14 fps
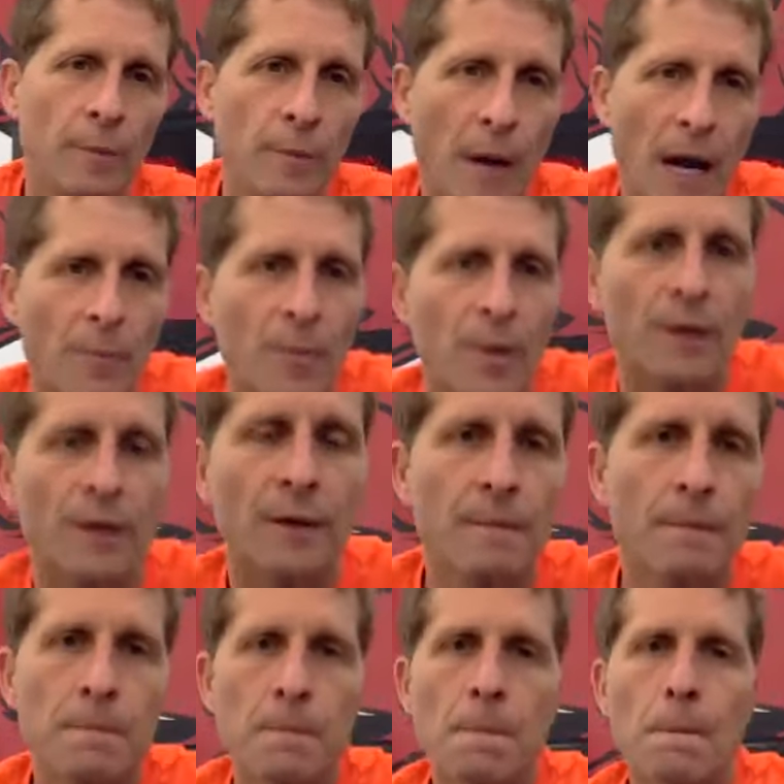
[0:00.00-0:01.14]
in my opinion.
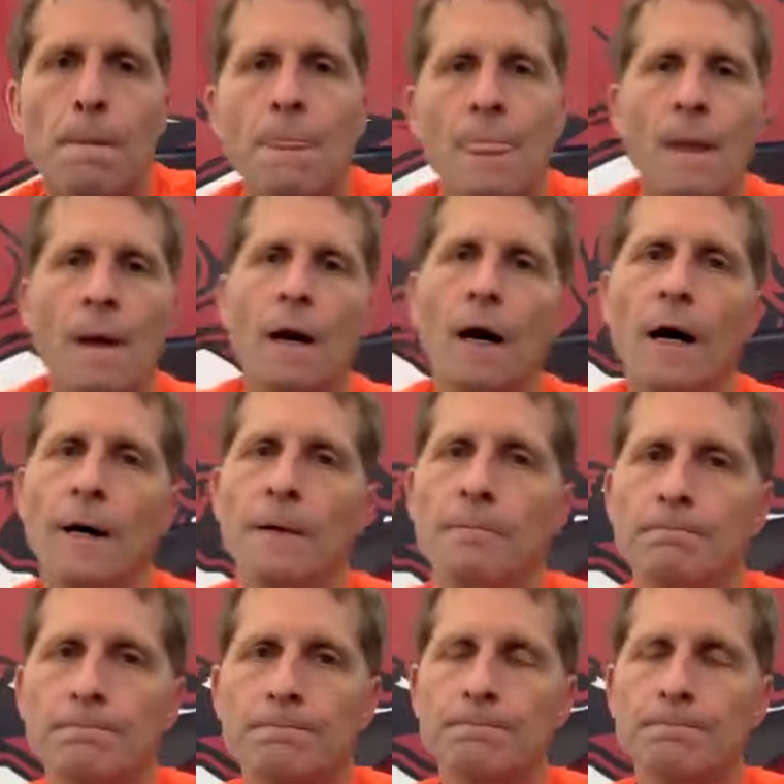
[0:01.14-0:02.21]
And